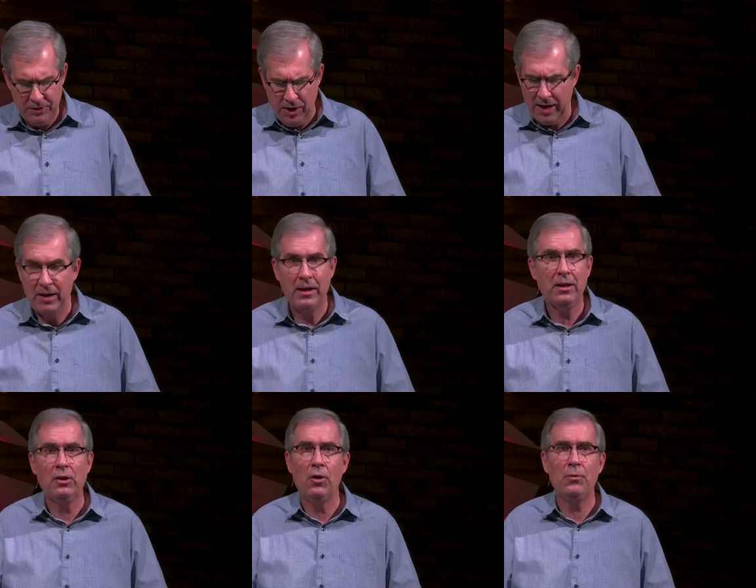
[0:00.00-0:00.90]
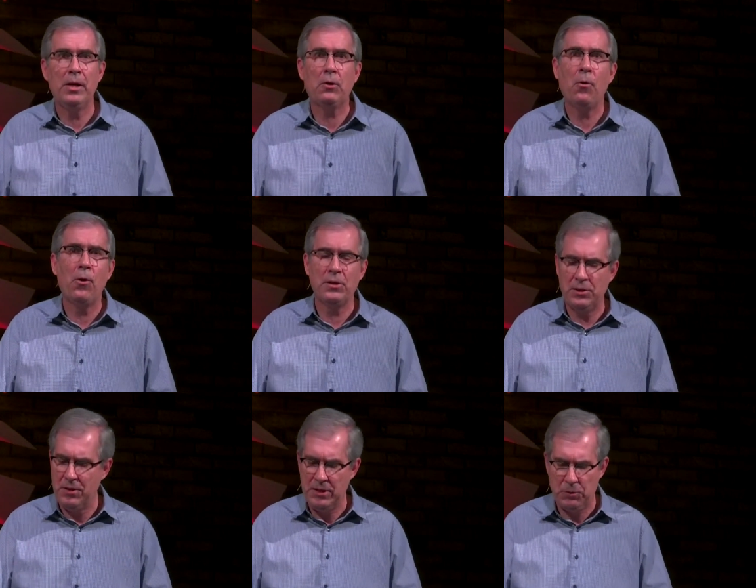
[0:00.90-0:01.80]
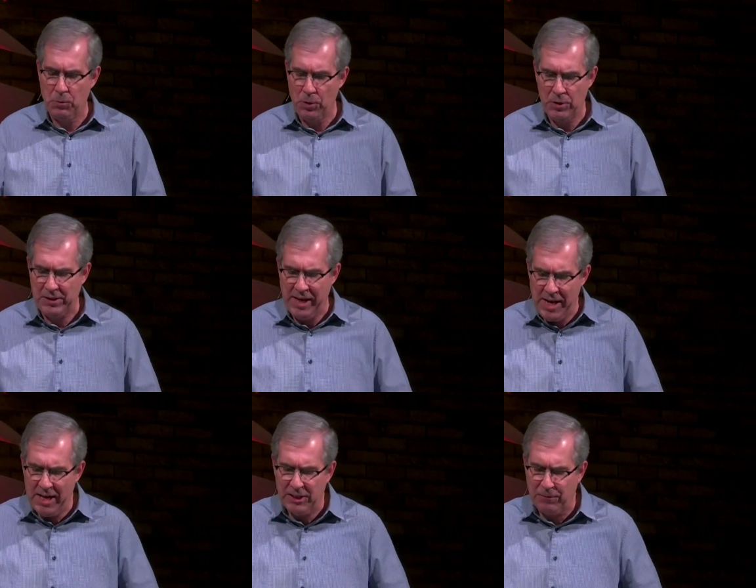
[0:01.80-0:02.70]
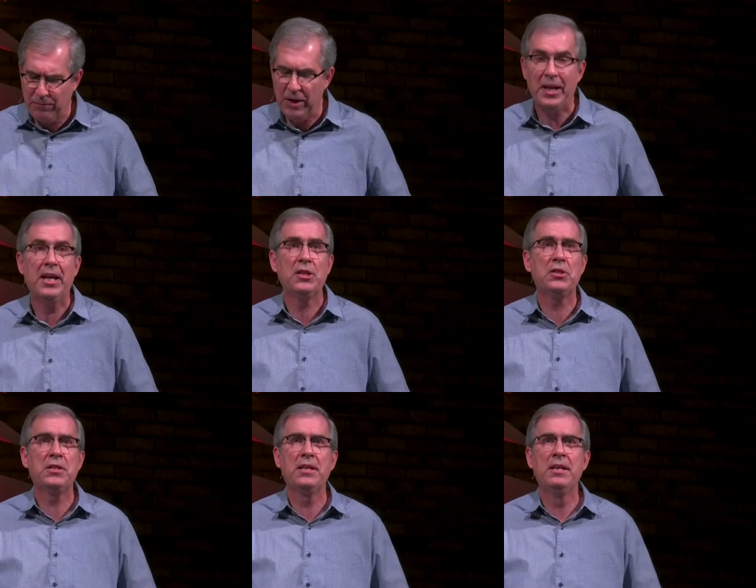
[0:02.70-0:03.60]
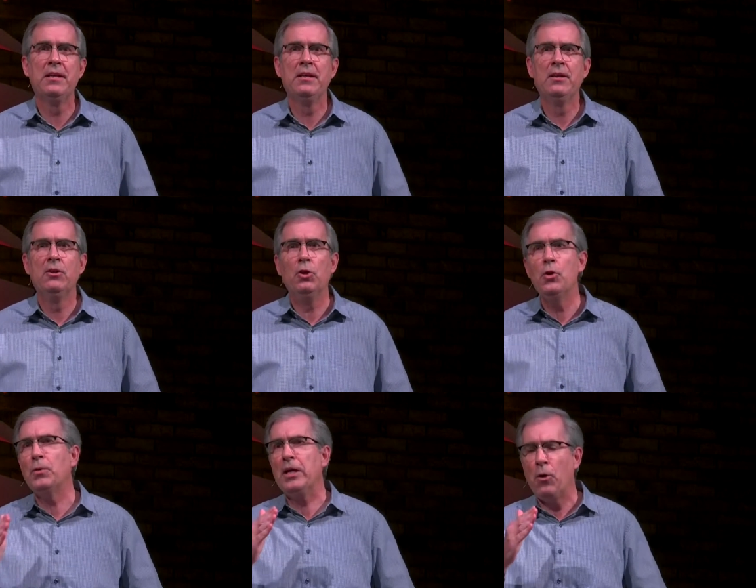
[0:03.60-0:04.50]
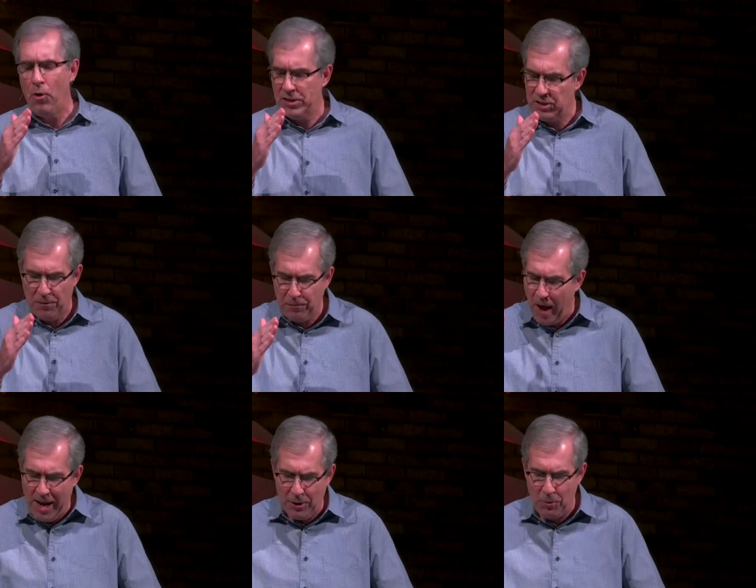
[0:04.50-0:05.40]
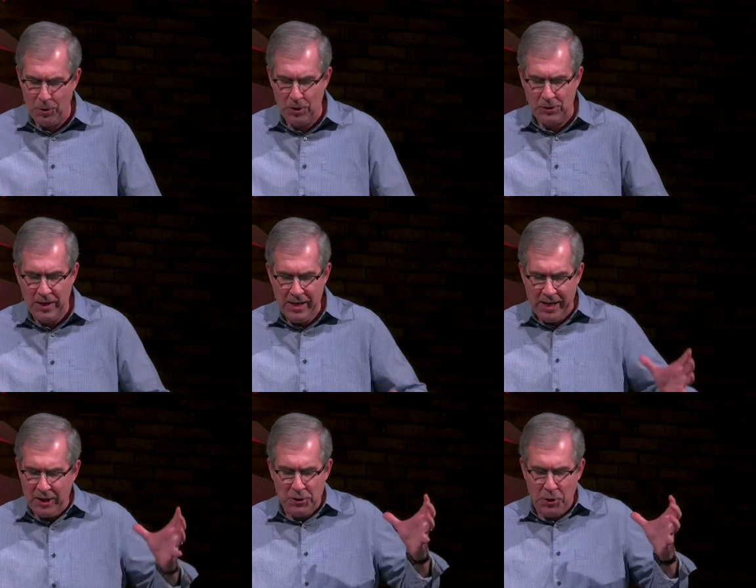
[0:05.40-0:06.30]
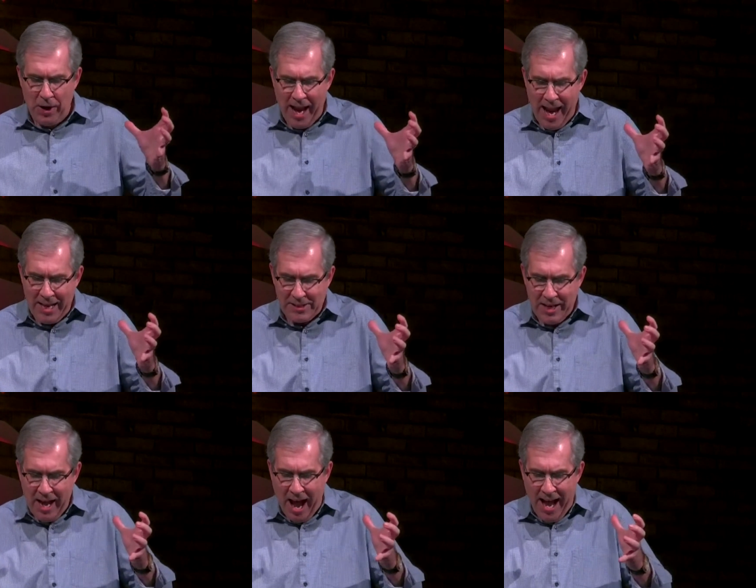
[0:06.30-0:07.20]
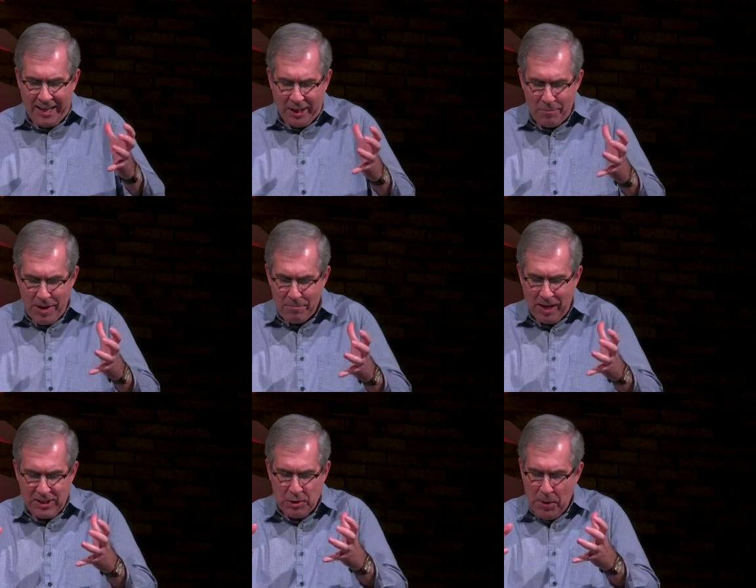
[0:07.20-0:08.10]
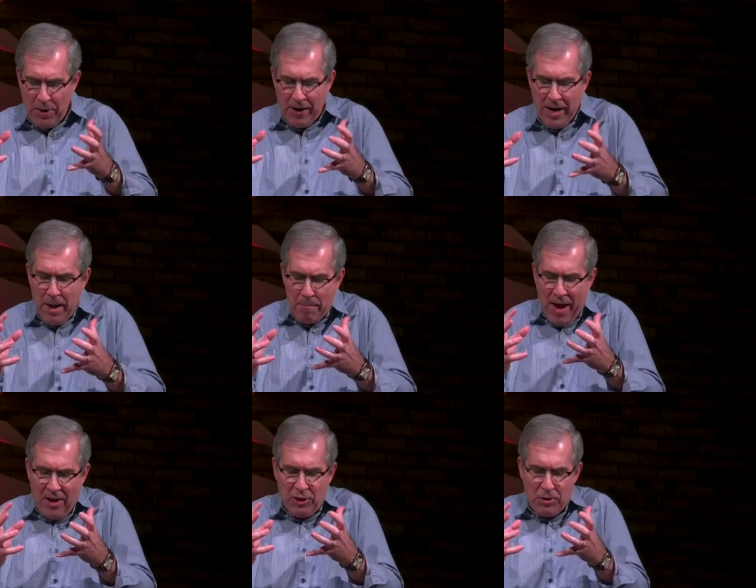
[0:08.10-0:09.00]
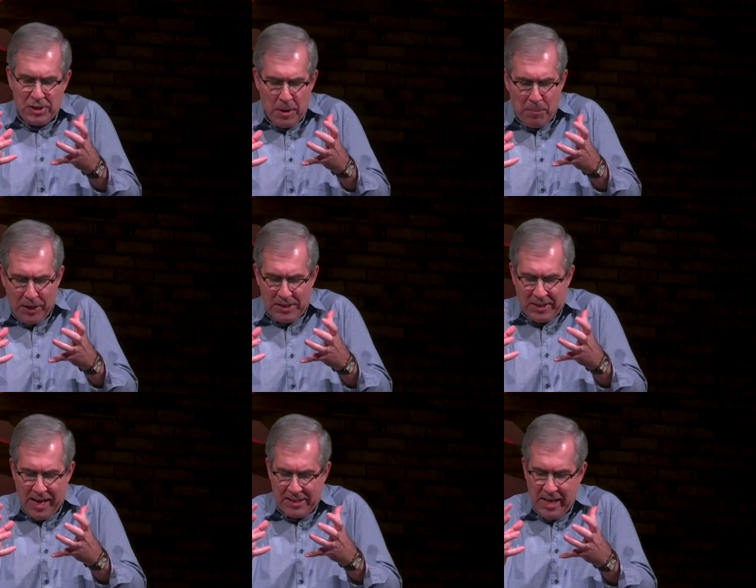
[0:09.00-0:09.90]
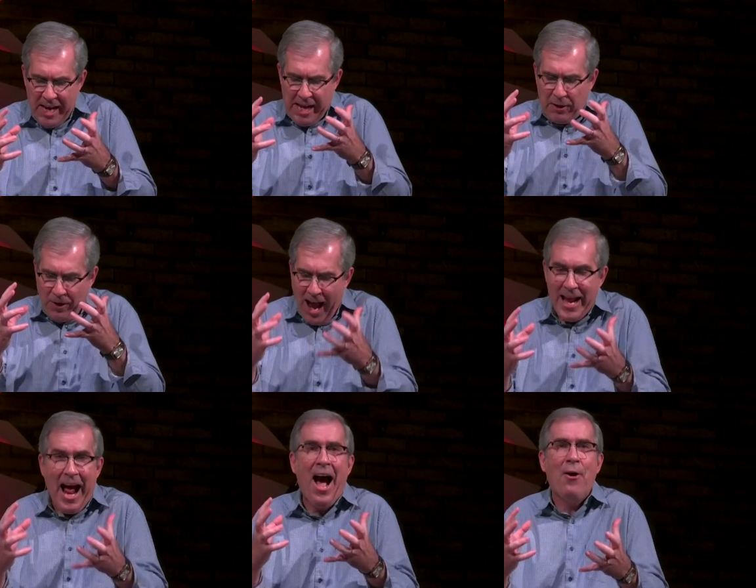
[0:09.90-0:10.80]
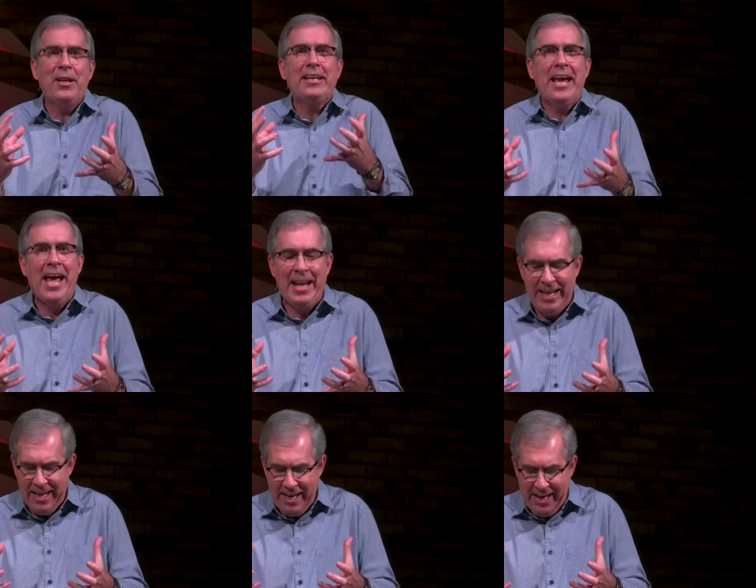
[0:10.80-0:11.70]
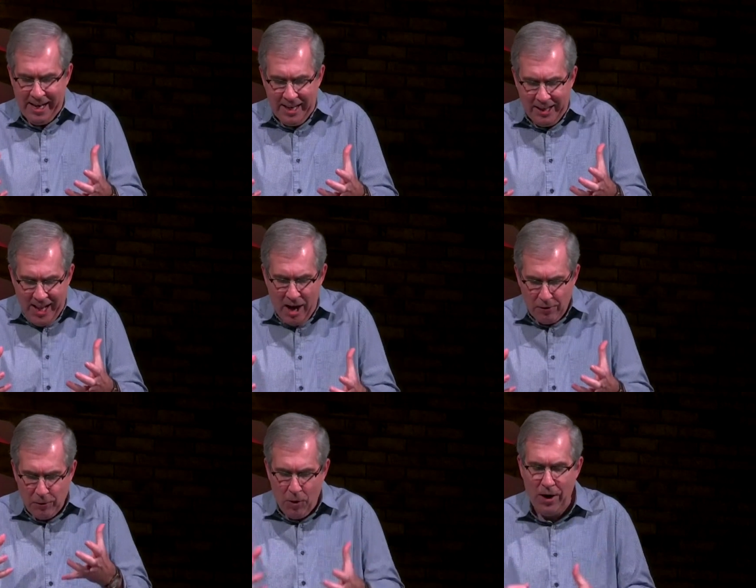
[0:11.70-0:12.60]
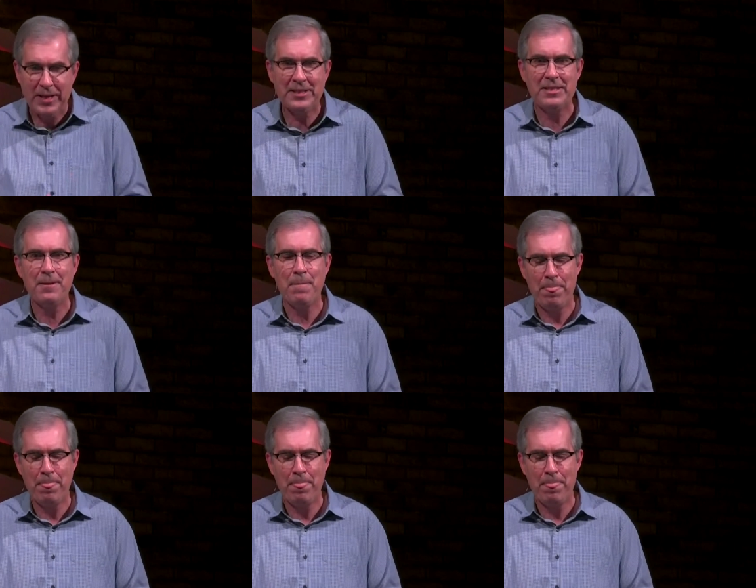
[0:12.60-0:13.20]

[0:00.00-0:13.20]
John alone records these words, it is finished. Luke records the final words, into your hands I commit my spirit. Matthew simply says, he cried out again in a loud voice.